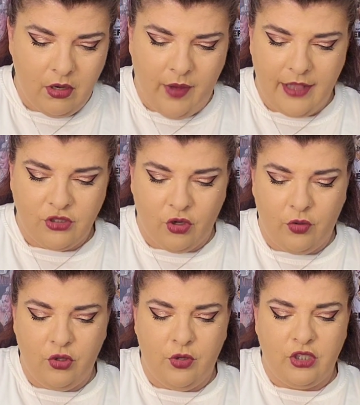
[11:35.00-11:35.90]
Okay, so
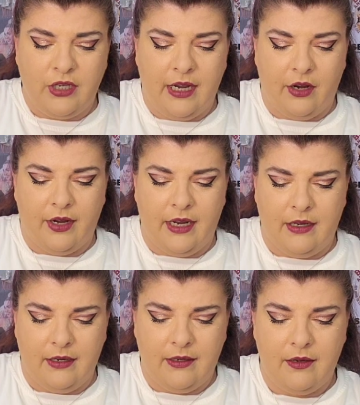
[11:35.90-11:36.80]
you could carry
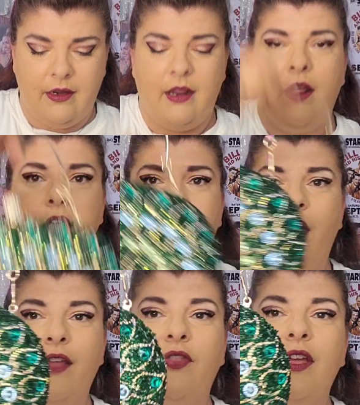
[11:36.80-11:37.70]
it
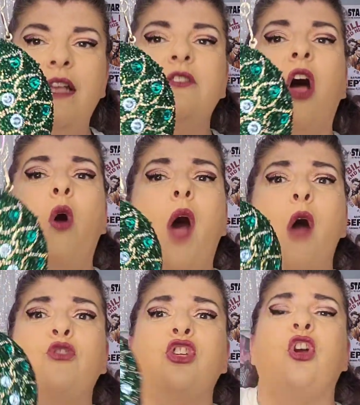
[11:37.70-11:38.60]
like this. Oh,
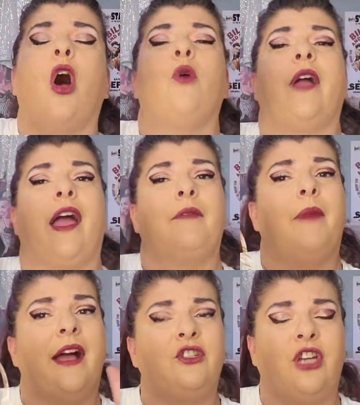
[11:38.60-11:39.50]
how cute. Okay,
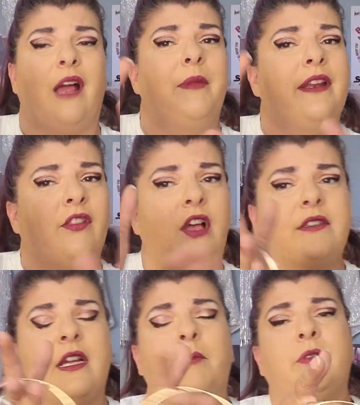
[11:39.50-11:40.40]
my shame. I mean, it
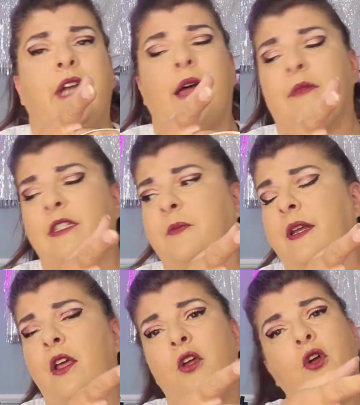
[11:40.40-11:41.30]
lost a couple diamonds,
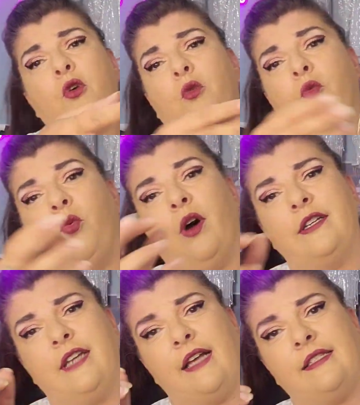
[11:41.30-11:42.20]
but
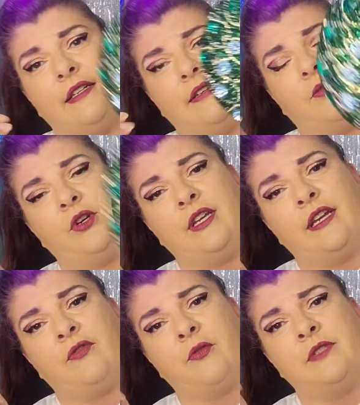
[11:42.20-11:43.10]
what doesn't when you
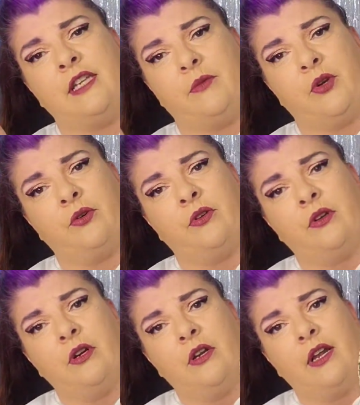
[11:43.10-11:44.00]
get it from Temu?
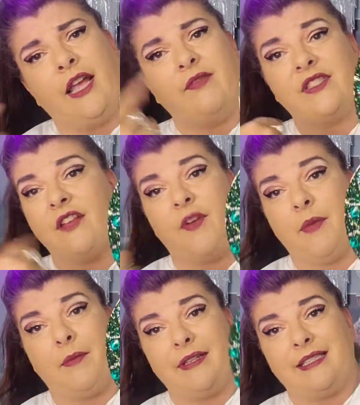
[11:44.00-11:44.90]
Even stuff I
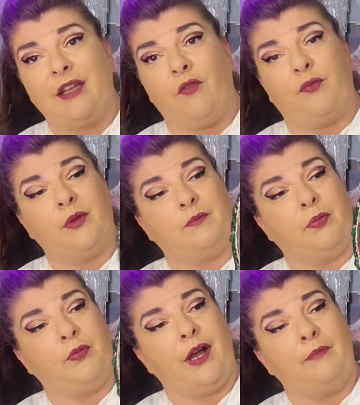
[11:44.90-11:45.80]
make myself with
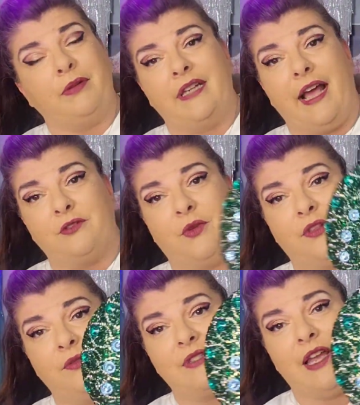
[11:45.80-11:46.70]
bedazzle, I
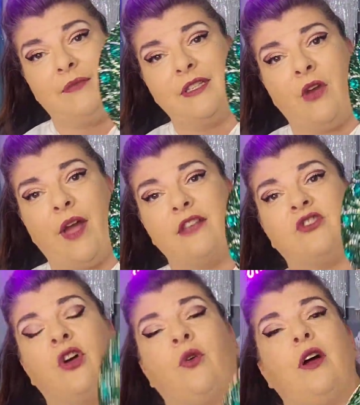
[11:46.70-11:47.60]
lose diamonds. Okay,
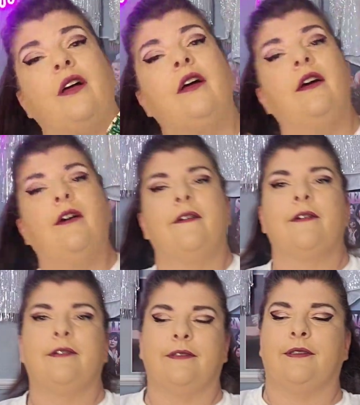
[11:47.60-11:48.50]
so
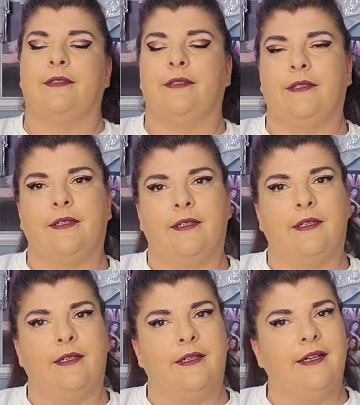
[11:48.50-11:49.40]

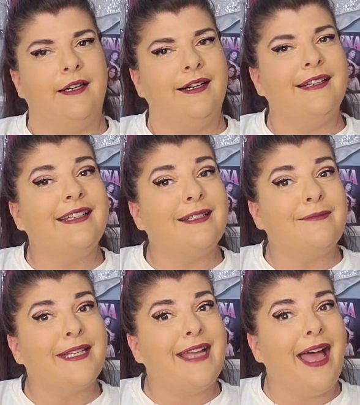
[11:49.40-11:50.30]
here
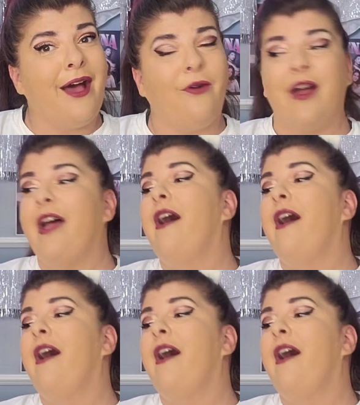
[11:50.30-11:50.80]
we go.